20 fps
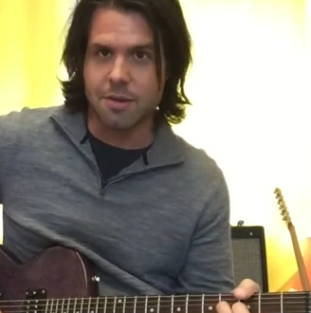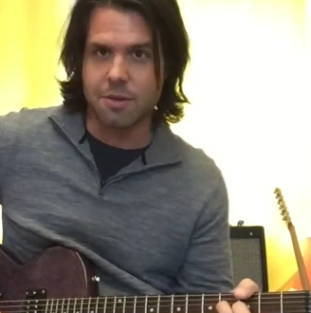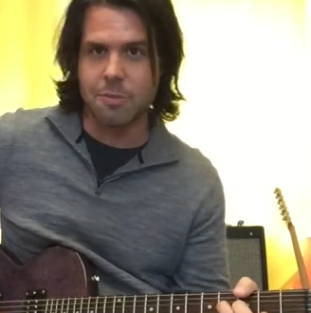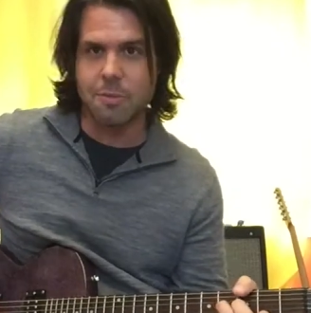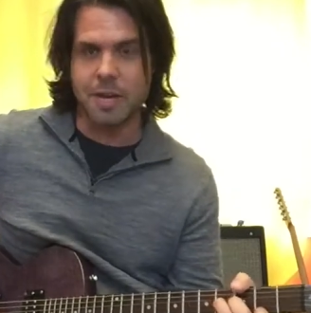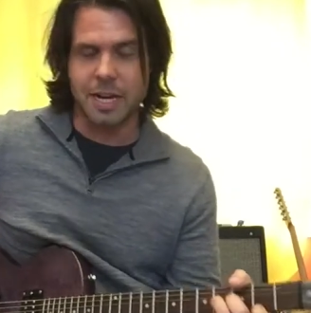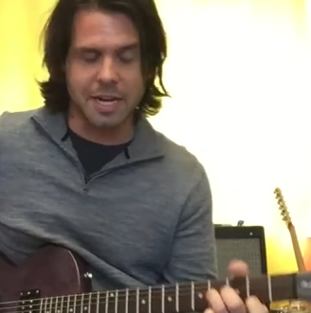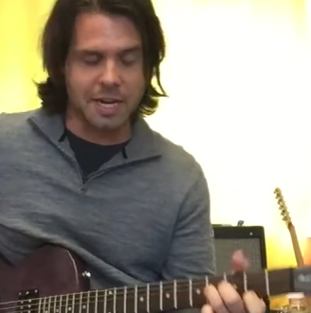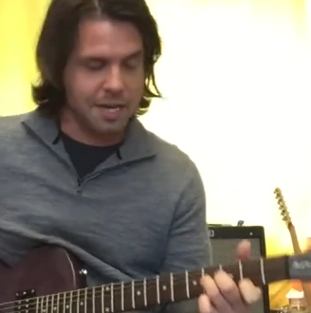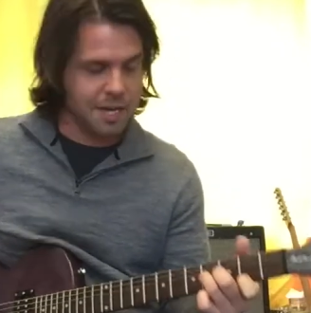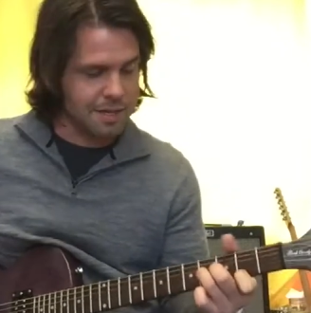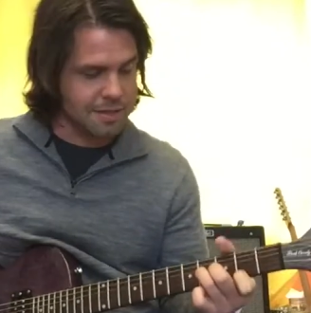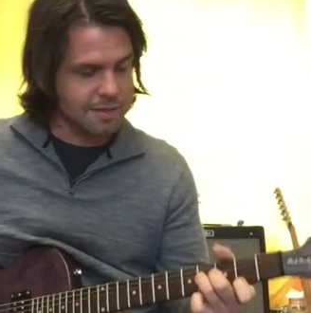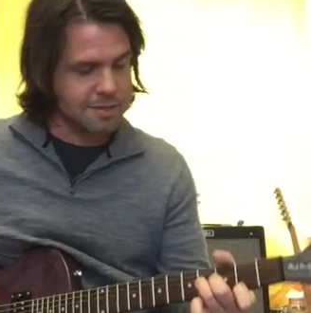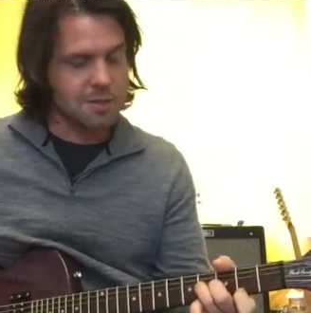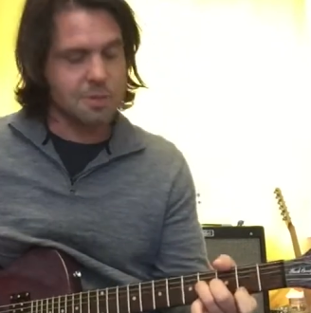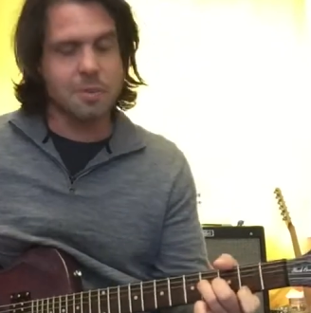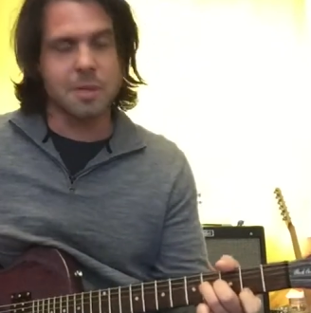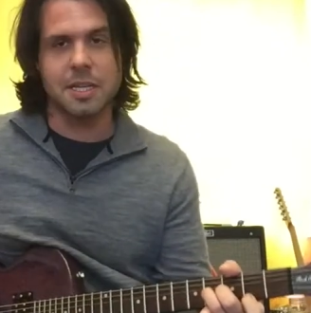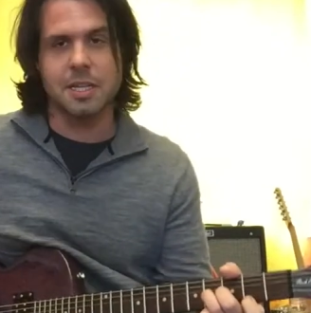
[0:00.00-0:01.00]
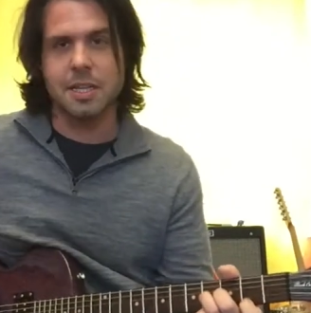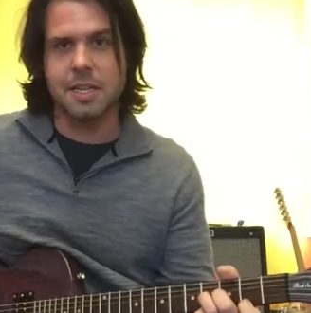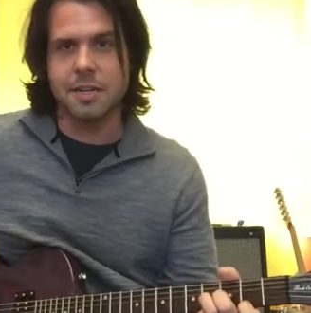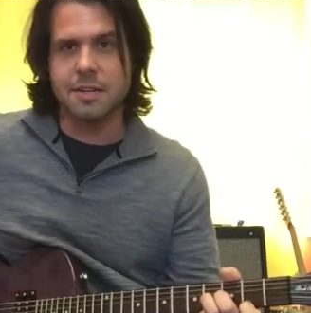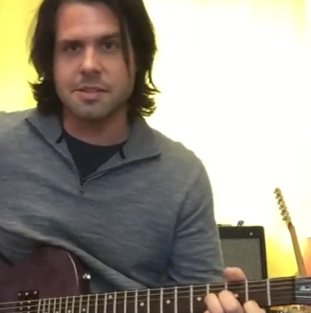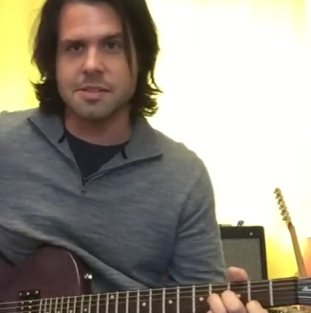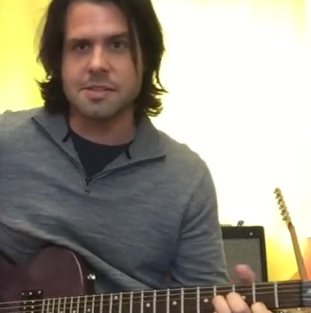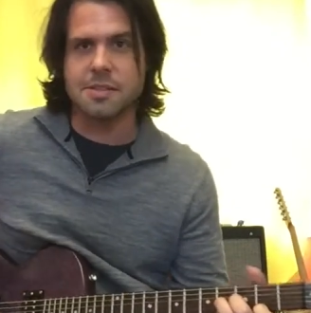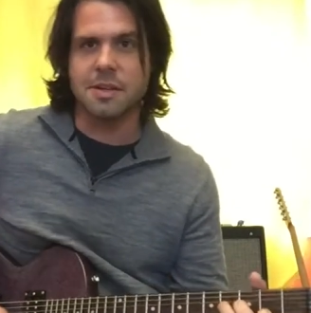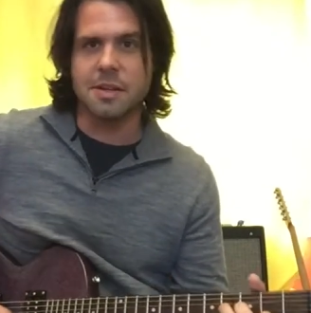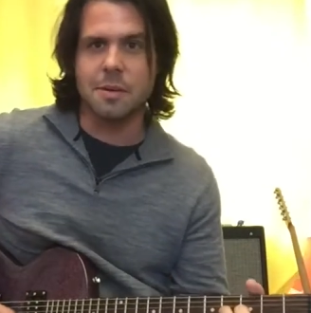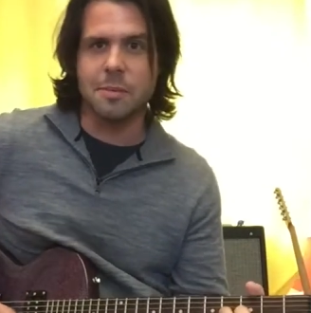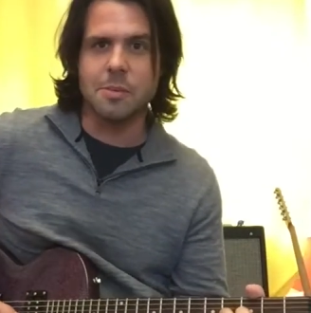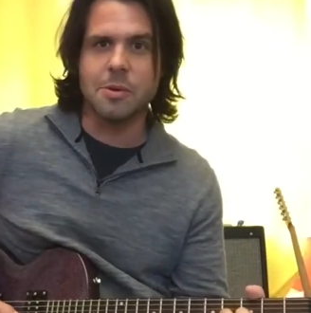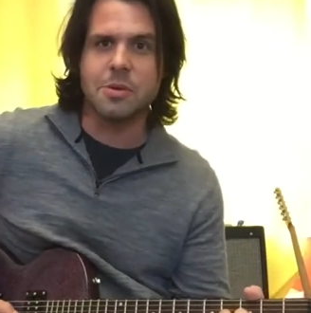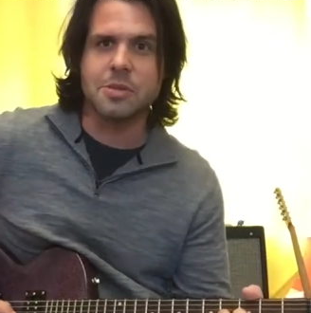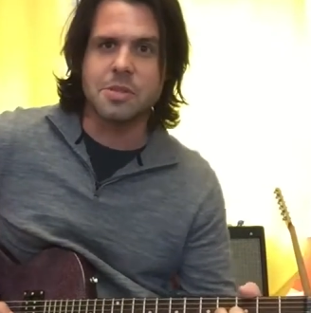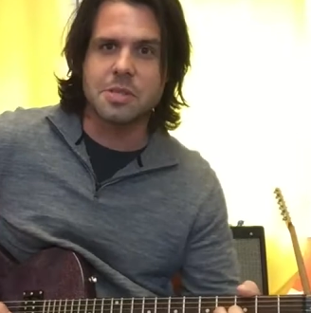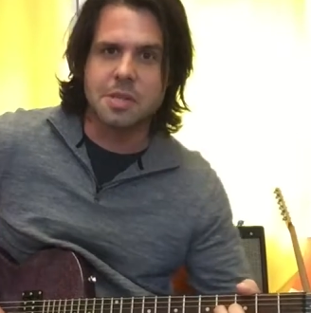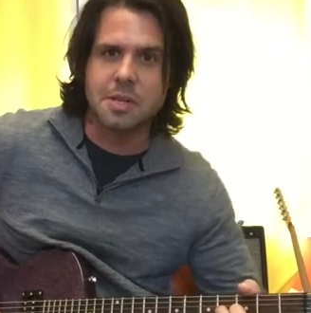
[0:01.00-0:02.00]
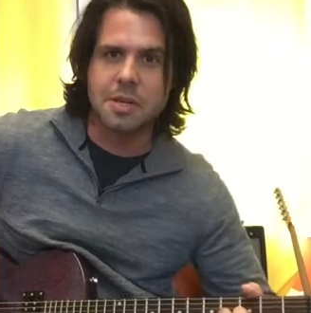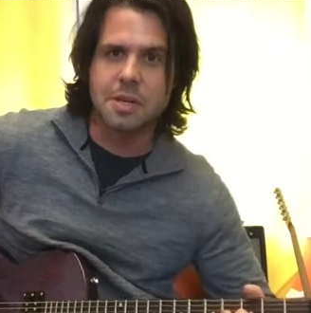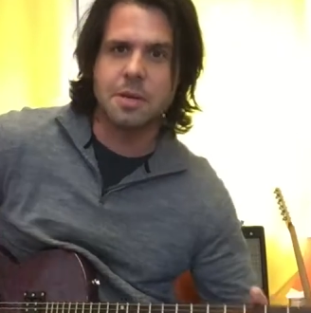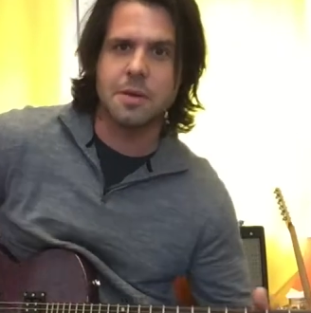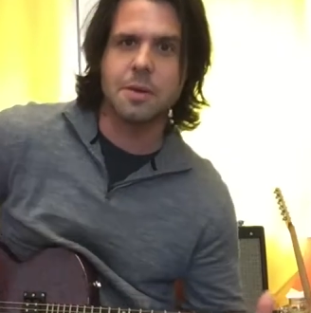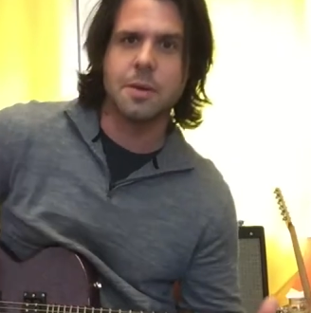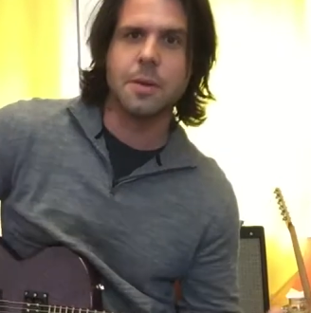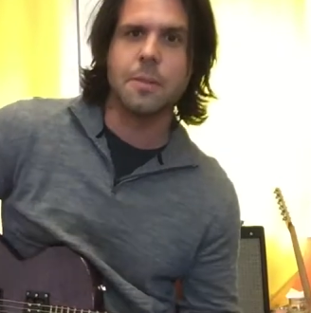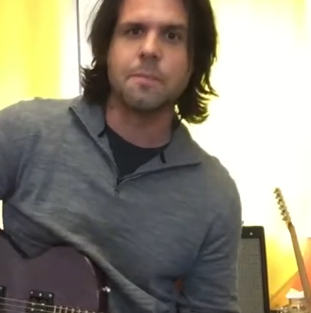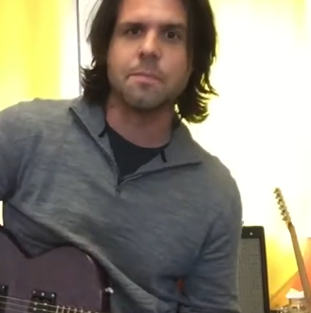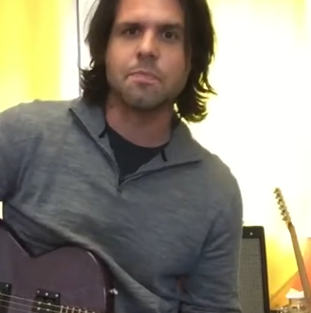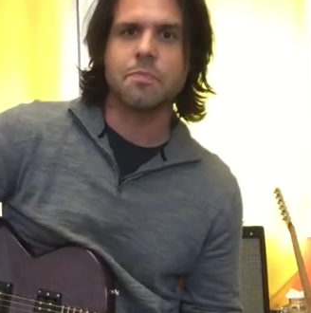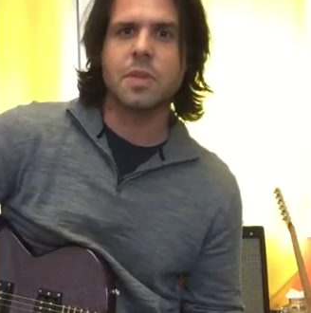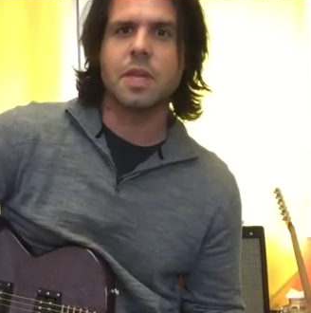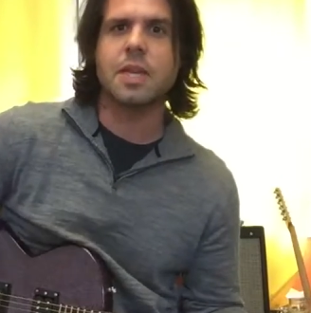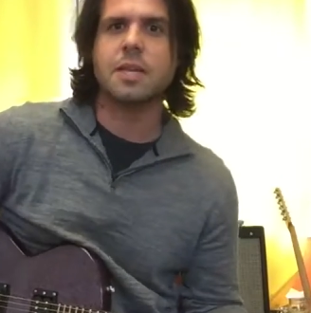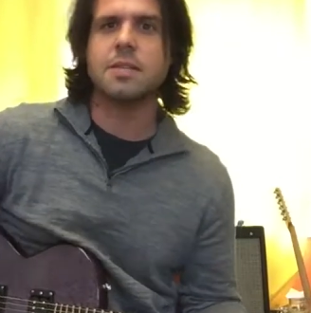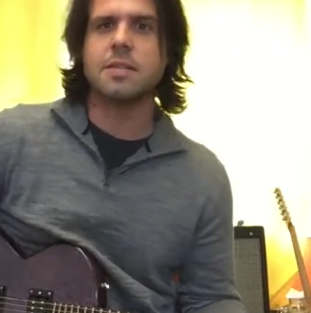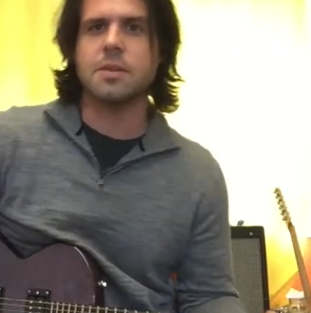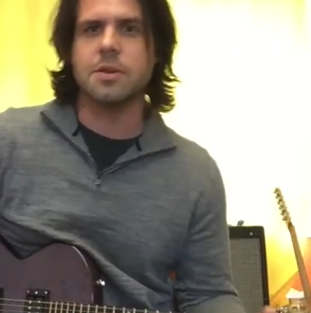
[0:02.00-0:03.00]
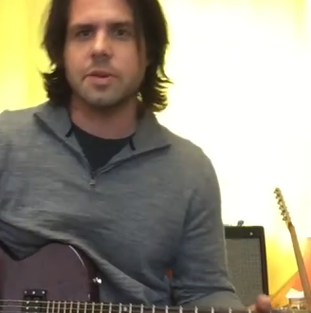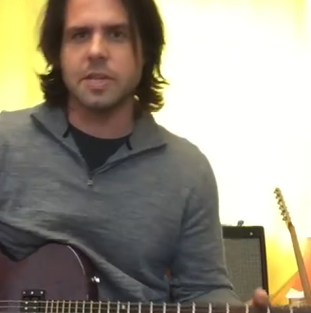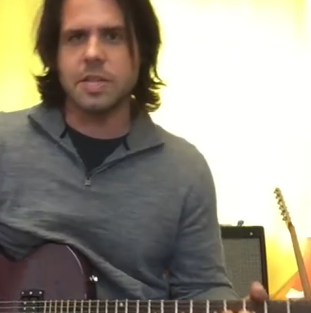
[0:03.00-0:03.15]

Oh my god, so many letters and numbers. So